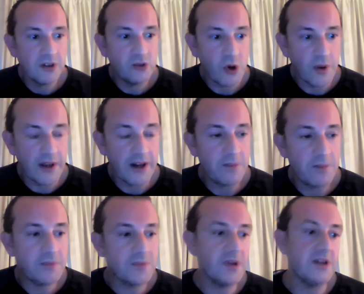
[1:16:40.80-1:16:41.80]
growing up
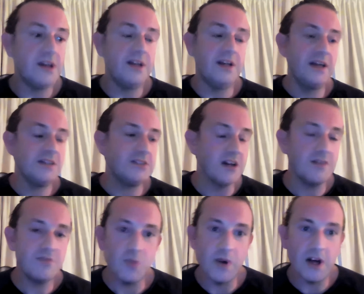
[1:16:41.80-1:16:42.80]
in later
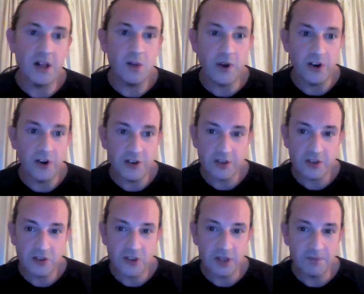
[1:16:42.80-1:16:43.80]
life as well, where
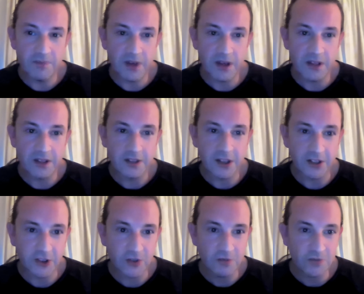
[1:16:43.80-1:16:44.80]
she, I, I
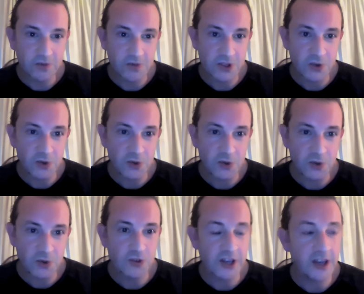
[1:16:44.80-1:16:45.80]
used
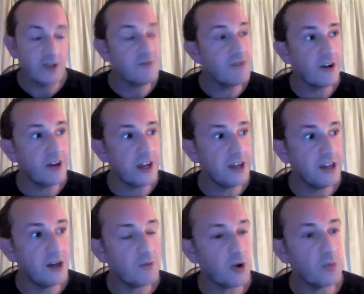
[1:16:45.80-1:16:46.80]
to say very
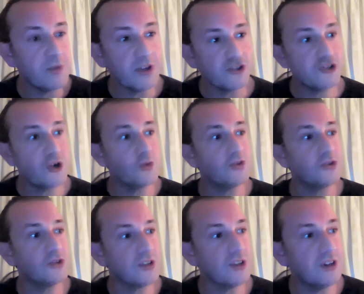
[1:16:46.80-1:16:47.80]
inappropriate
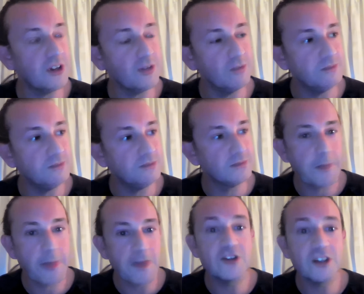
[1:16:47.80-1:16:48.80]
jokes, um,
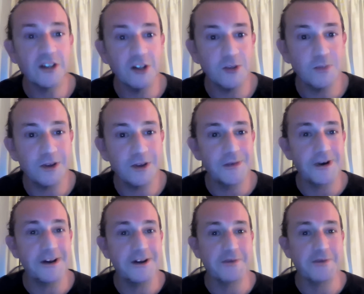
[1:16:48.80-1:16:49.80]
subtle, but
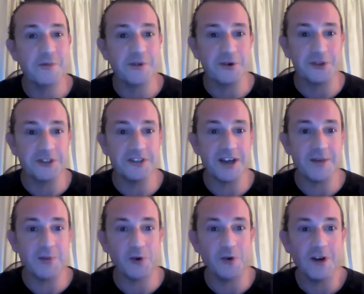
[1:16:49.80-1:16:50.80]
but inappropriate all the
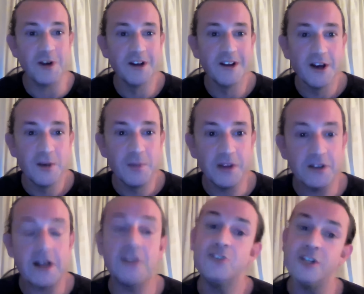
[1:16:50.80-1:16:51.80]
same, or, but,
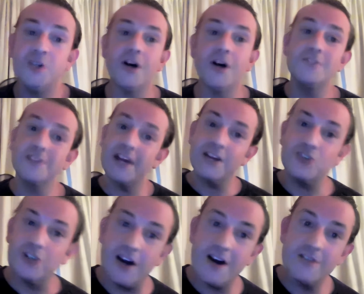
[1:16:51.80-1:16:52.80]
and she, I'd catch
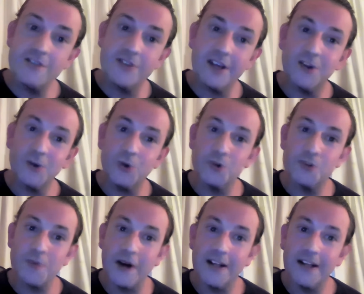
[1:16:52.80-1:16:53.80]
her laughing or
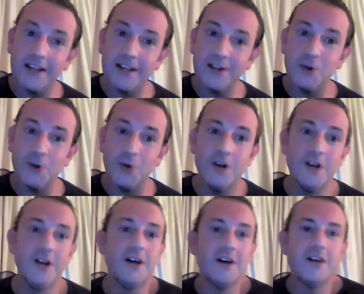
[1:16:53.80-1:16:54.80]
smiling, or,
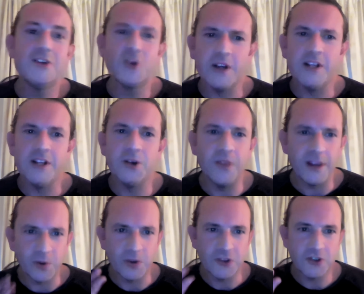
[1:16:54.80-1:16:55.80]
so I knew
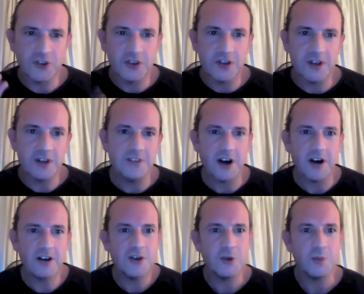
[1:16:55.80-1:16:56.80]
there was a
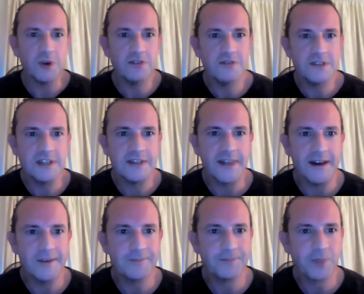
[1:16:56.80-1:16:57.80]
dark humor in
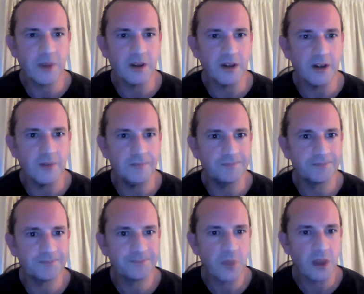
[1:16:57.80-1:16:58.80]
there. Um,
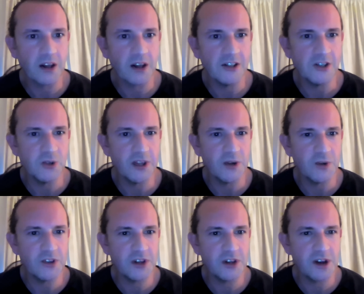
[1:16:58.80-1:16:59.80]
and I knew there
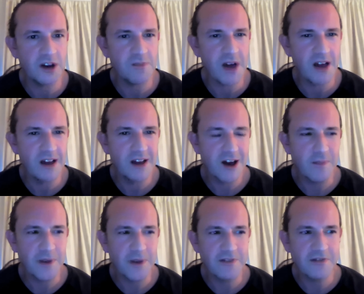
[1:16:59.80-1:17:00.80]
was a, a A bit of